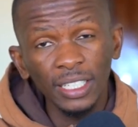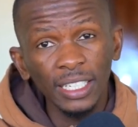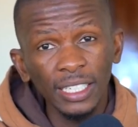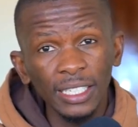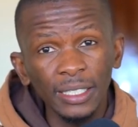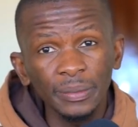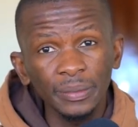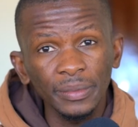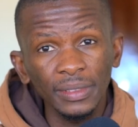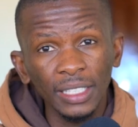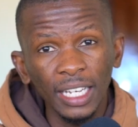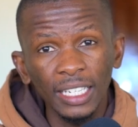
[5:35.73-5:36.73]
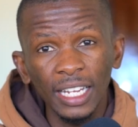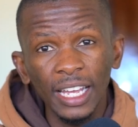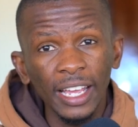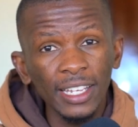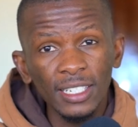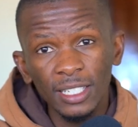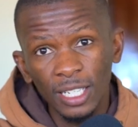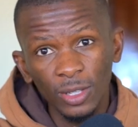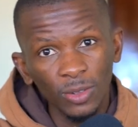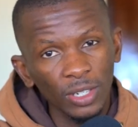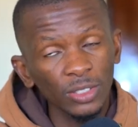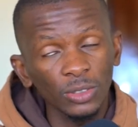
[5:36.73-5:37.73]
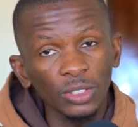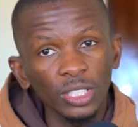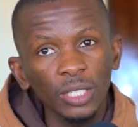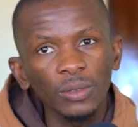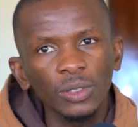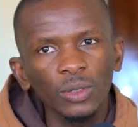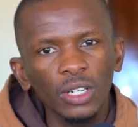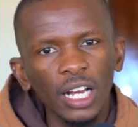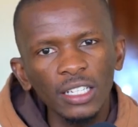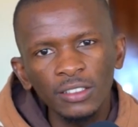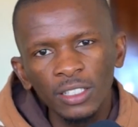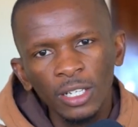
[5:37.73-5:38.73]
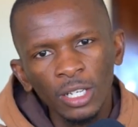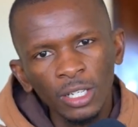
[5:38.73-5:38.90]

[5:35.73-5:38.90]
and I thought I should share with you guys.